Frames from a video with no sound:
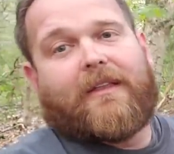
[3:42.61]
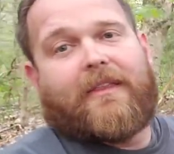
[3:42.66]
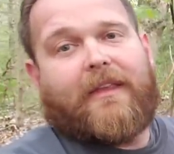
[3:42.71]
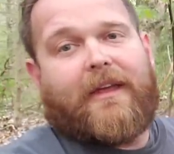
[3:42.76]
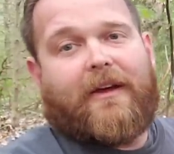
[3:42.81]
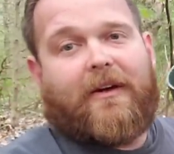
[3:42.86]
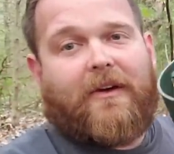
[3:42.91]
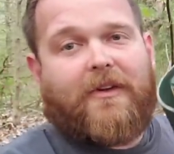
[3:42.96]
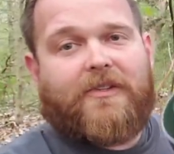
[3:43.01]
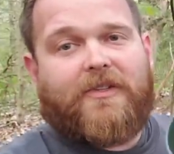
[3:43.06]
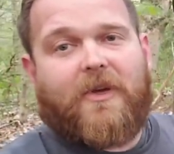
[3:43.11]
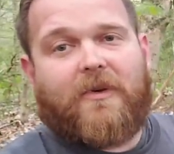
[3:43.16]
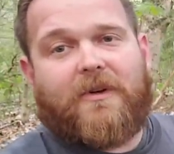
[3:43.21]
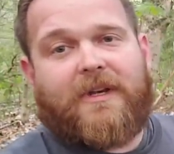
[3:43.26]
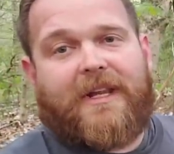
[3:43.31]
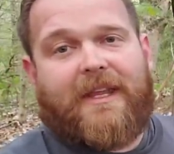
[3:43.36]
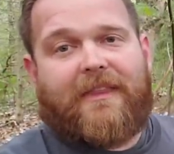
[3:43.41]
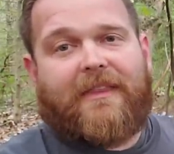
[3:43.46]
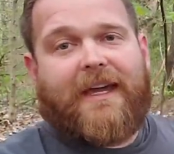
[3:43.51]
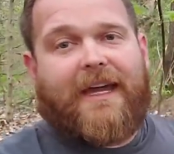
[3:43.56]
They also
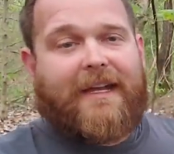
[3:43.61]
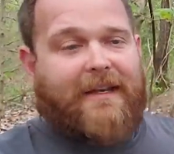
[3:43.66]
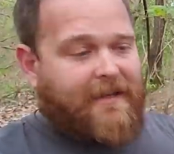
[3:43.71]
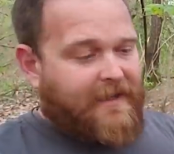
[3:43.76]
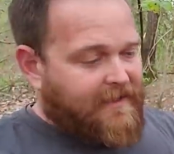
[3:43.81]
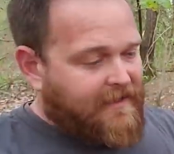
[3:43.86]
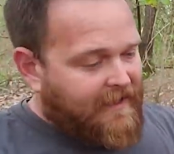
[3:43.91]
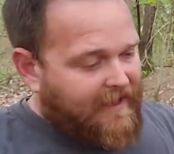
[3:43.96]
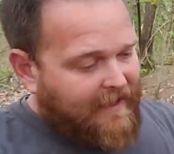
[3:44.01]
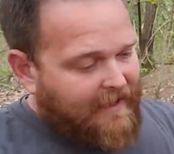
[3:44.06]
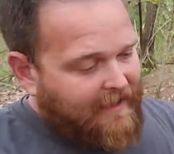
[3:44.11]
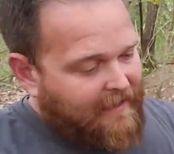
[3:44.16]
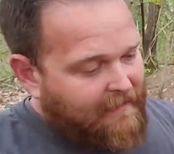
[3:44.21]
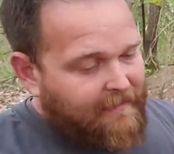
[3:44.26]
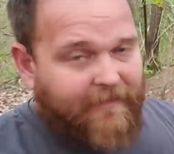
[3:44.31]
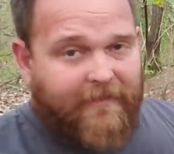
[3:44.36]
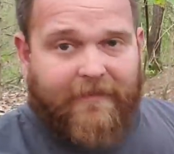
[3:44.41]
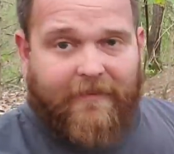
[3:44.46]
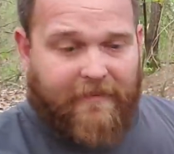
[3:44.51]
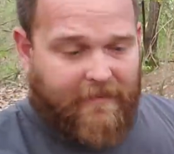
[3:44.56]
did that in the top.
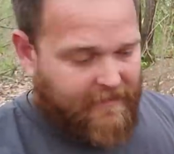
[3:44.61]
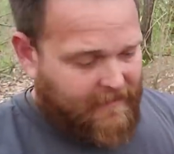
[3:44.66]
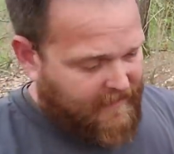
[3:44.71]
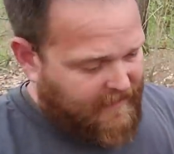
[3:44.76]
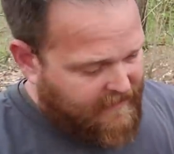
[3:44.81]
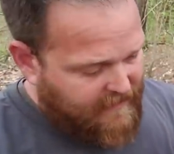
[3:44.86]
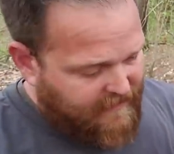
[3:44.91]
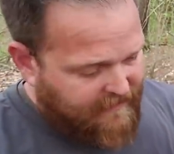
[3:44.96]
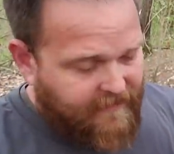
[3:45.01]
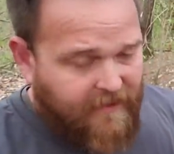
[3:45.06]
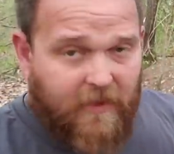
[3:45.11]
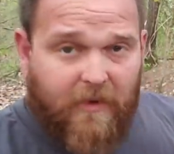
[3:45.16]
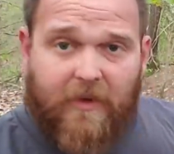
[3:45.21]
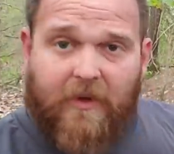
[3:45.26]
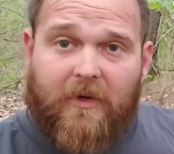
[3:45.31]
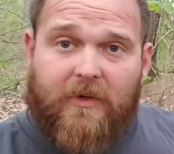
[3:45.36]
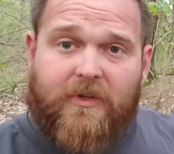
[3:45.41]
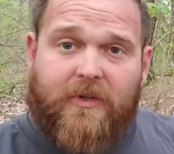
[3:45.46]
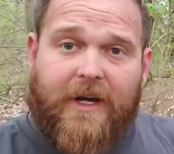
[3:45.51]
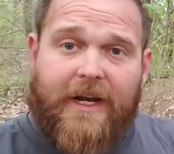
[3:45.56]
There's a few
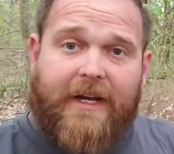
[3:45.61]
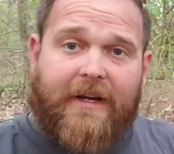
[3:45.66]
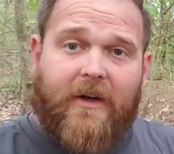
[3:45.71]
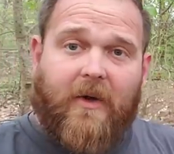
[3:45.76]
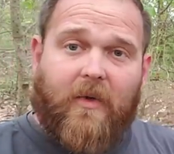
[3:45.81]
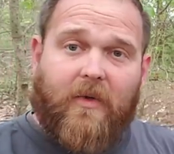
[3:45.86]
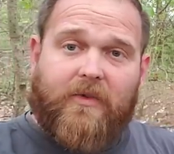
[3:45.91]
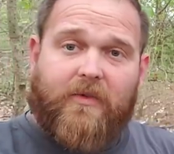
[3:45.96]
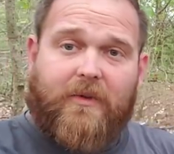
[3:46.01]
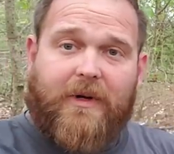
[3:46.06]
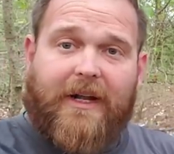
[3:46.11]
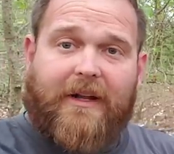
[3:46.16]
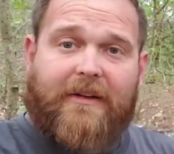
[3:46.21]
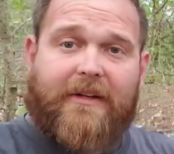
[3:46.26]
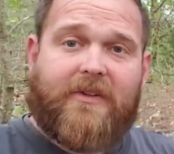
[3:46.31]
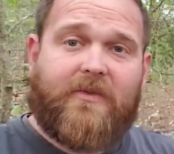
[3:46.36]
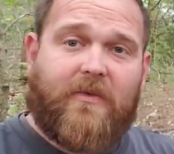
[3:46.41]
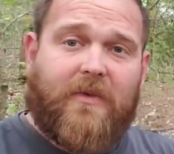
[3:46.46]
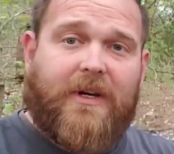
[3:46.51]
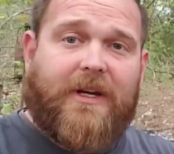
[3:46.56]
little drain holes around
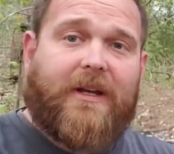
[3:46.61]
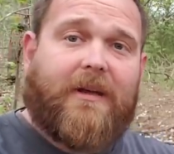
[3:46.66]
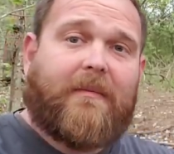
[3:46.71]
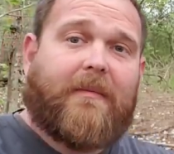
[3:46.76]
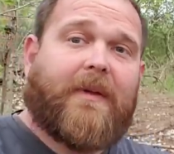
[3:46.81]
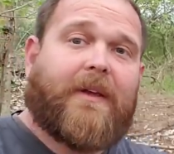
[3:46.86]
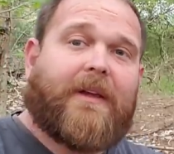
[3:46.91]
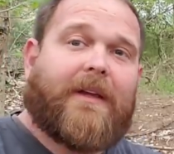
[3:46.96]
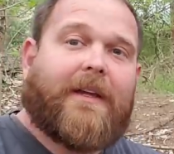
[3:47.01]
this rim.